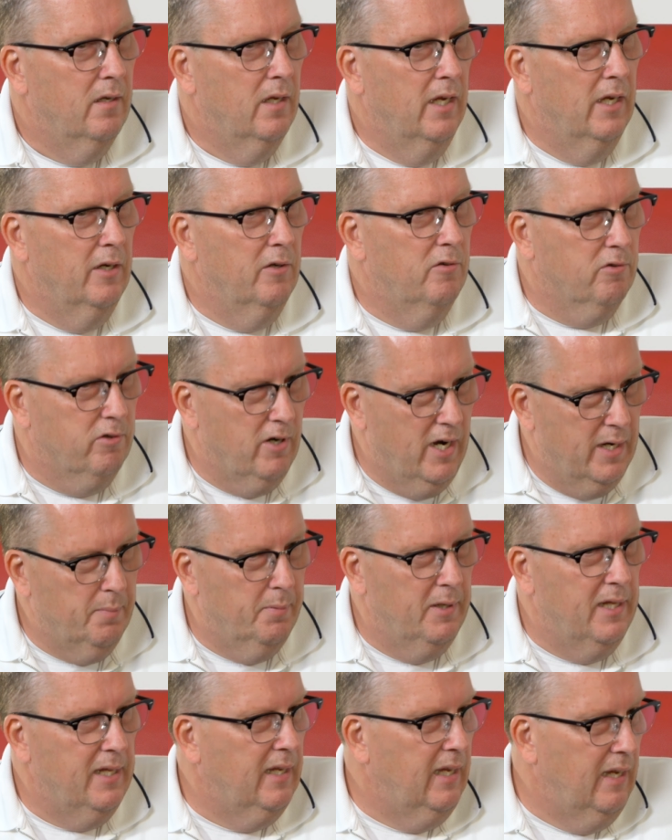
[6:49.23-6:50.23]

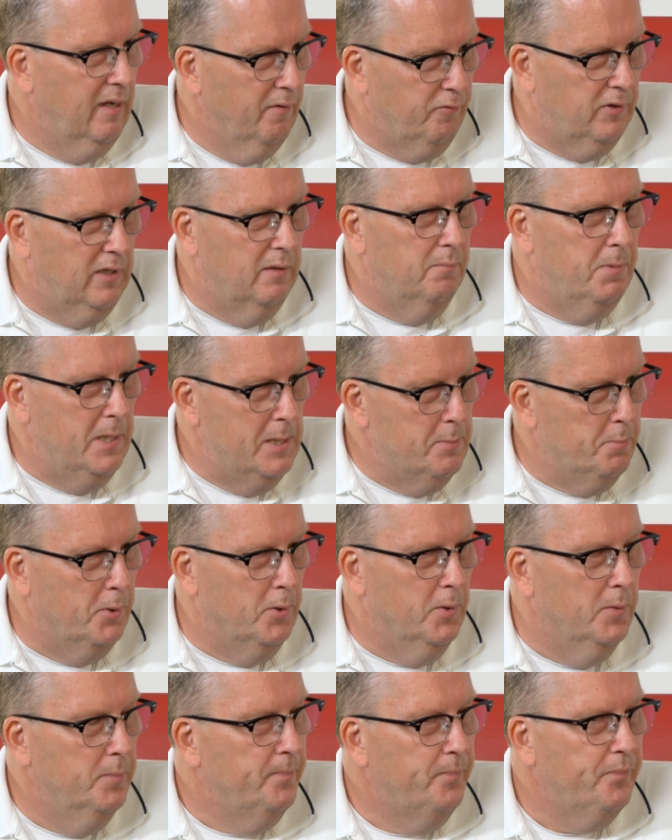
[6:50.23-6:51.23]
incredibly gifted
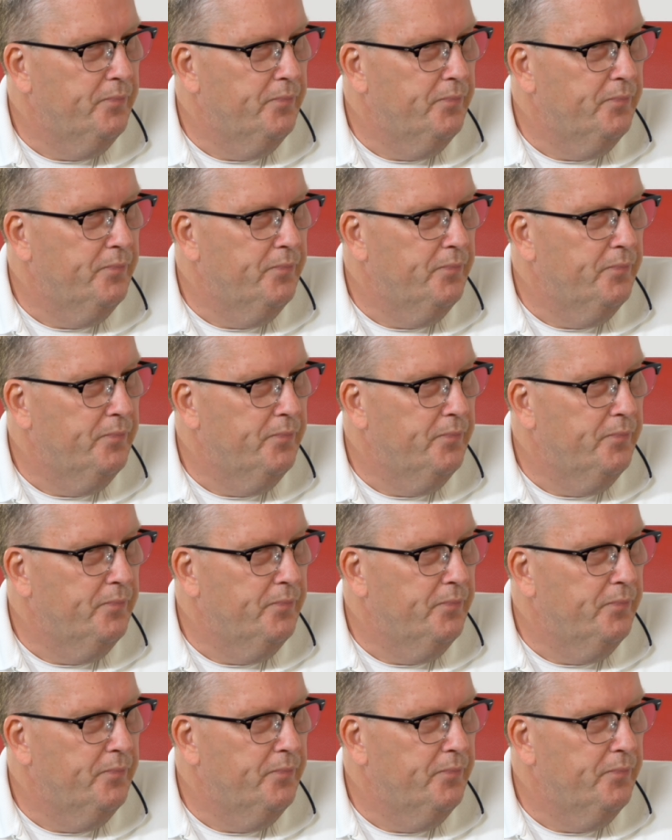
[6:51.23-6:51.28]
people,